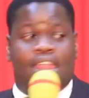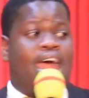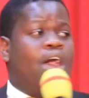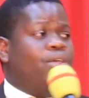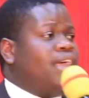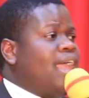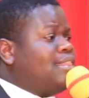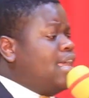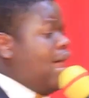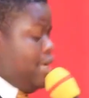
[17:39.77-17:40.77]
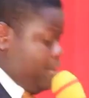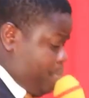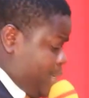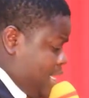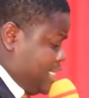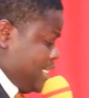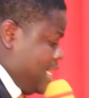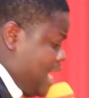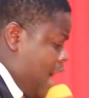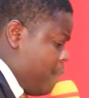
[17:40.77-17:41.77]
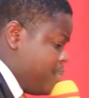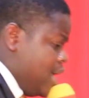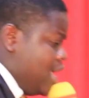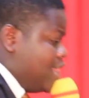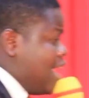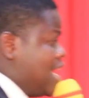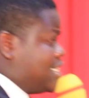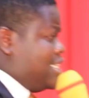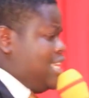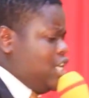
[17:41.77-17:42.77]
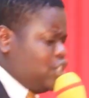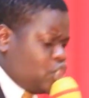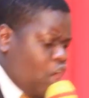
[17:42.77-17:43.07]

Now they are in prison now. They are singing